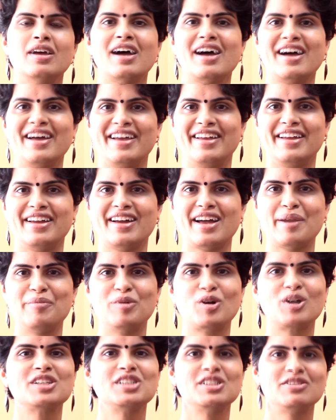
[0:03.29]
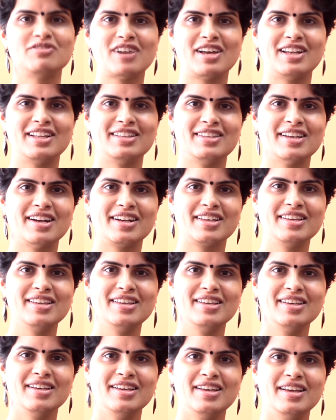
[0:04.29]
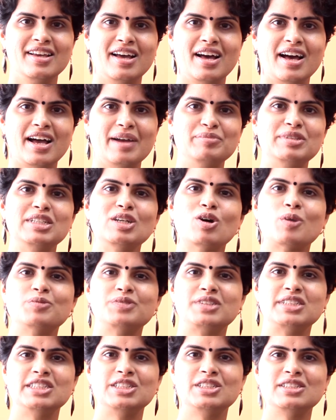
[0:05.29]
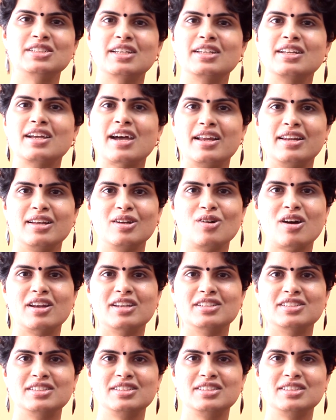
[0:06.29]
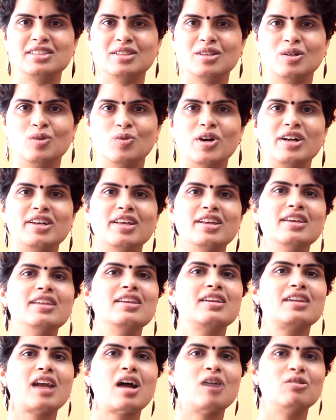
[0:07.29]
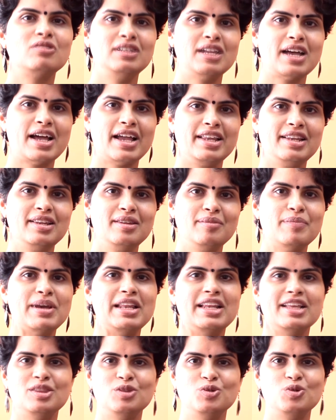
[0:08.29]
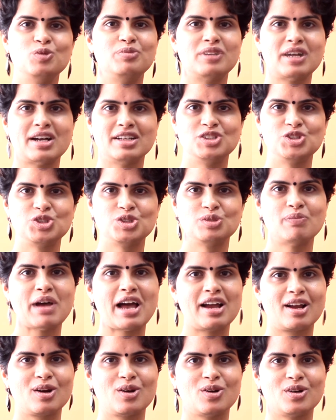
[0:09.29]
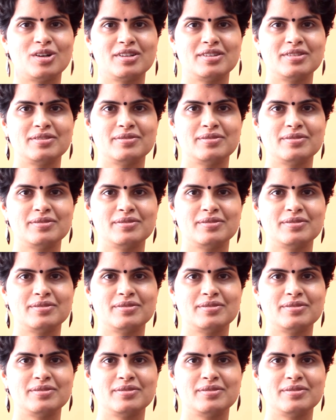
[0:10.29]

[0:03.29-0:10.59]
Hi, I'm Dr. Shefali Tyagi. I'm the obstetrician and gynecologist working in Cloud 9 Bellandur branch, Bangalore.